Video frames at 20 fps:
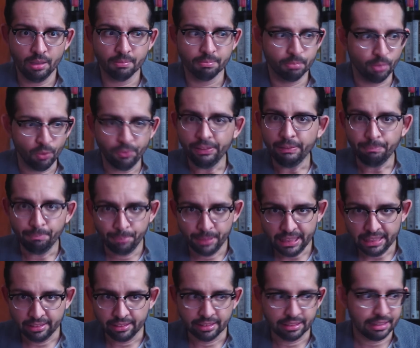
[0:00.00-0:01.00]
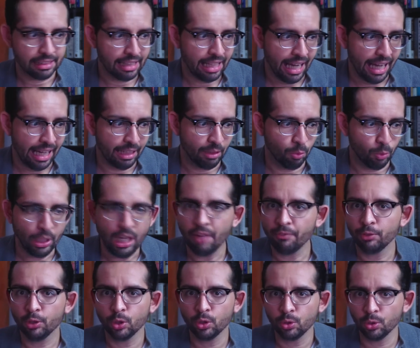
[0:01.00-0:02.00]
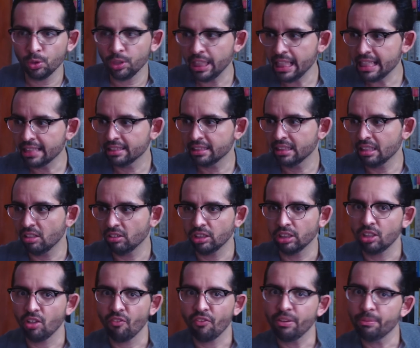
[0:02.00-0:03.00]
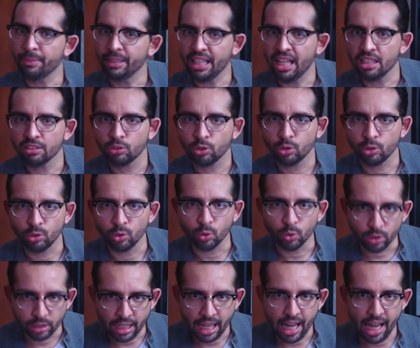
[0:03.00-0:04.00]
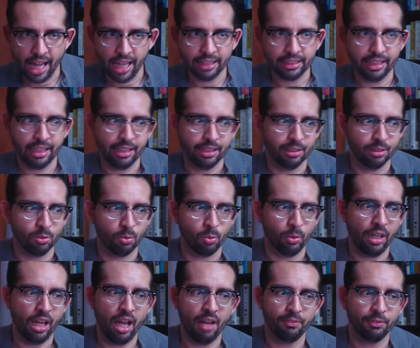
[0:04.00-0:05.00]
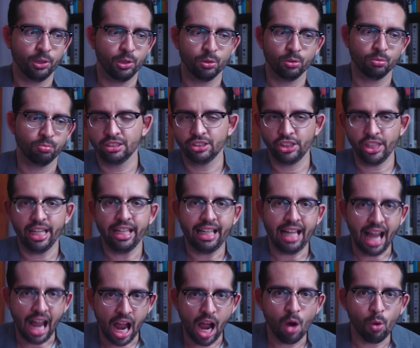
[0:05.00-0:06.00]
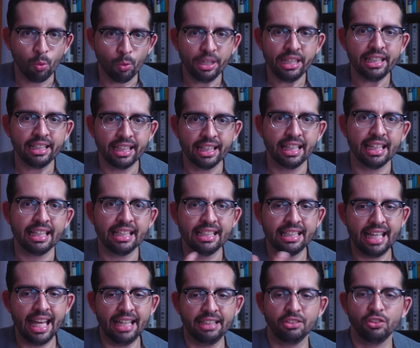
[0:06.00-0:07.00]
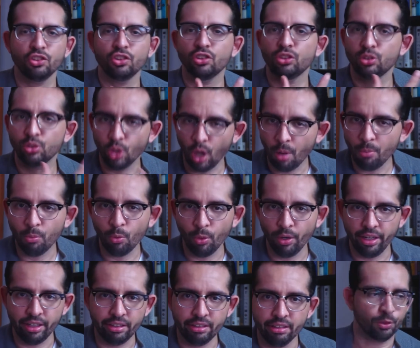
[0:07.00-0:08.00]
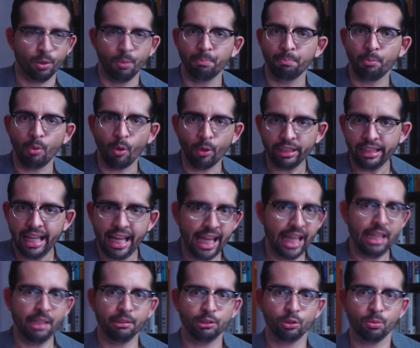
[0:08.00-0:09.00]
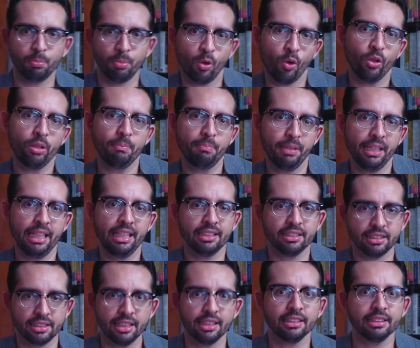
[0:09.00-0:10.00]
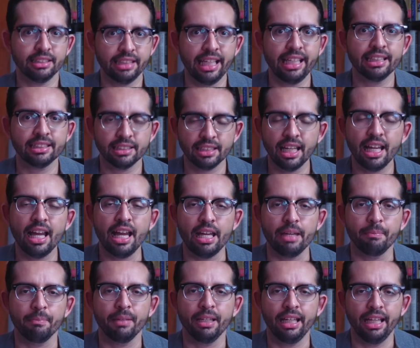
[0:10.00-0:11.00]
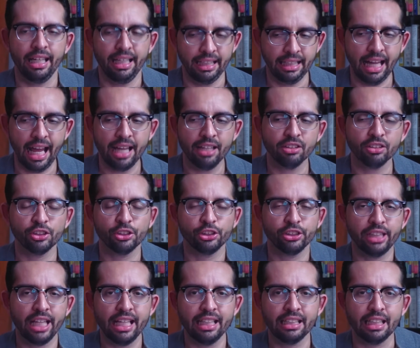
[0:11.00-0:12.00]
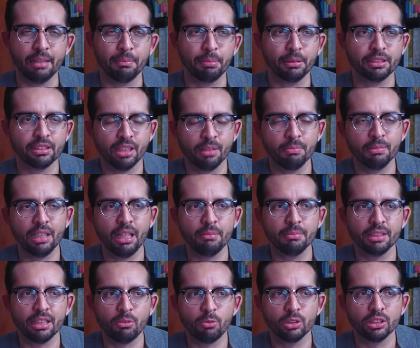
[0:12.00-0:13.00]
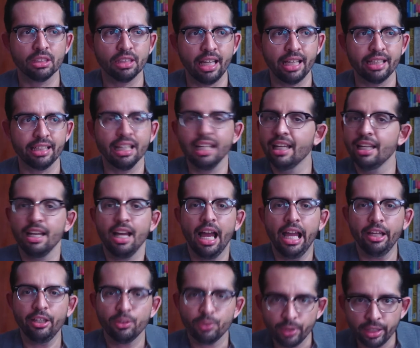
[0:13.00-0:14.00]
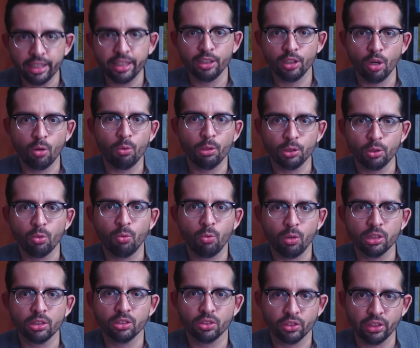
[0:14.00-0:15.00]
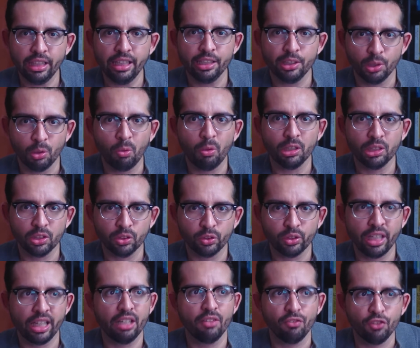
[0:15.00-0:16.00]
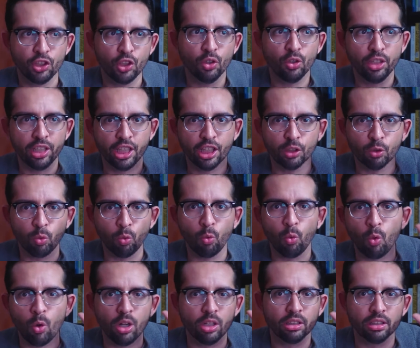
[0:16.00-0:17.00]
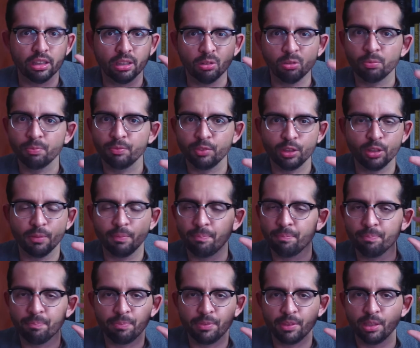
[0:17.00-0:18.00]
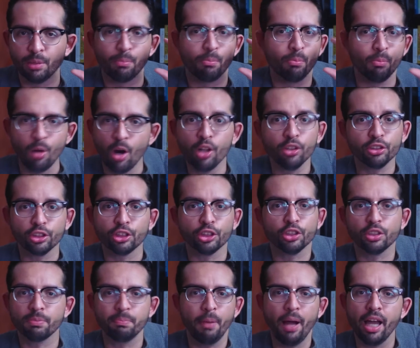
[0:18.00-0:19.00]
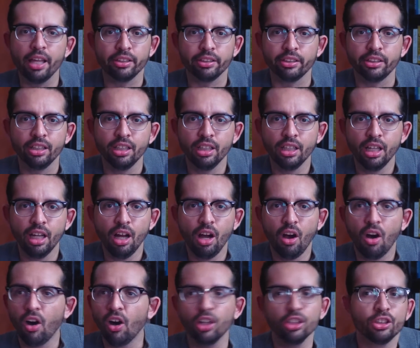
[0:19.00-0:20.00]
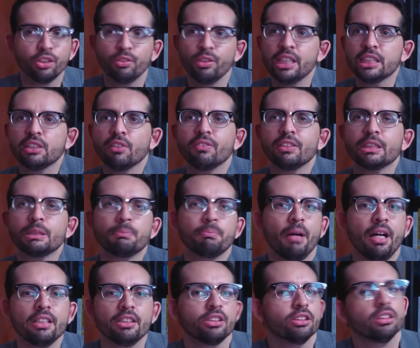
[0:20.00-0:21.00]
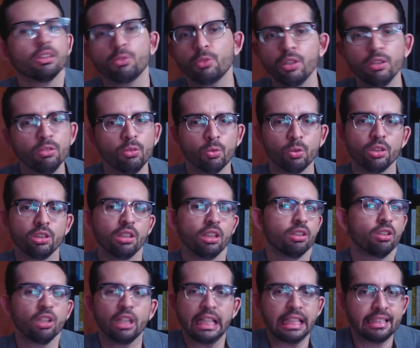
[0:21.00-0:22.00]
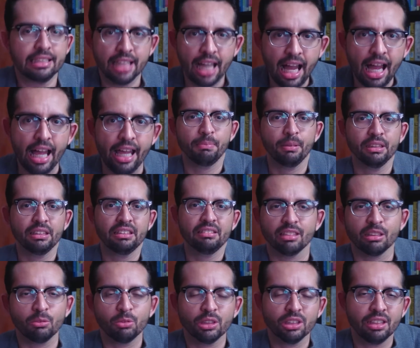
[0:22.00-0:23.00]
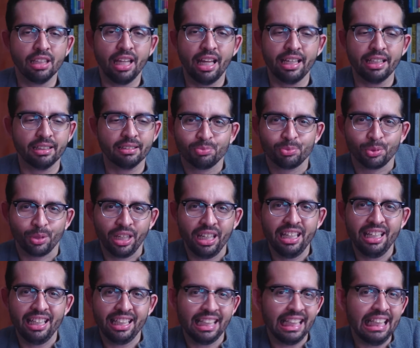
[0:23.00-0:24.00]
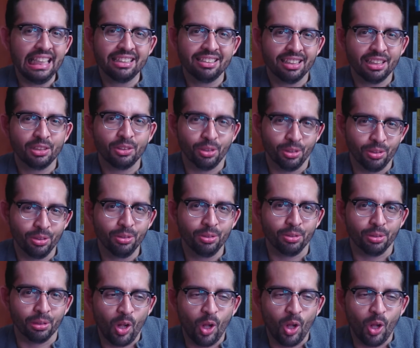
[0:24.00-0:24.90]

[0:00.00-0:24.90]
Moving pieces like we have to do this, now the government has to do that, and we have to check how we can get somewhere from point A to point B. It's gonna take time, and I understand that, but sometimes I was like, I already know what you want to say. You want to say if you kill the mother spider, all the rest of the spiders around the world are gonna die. But it was like pretty easy to do.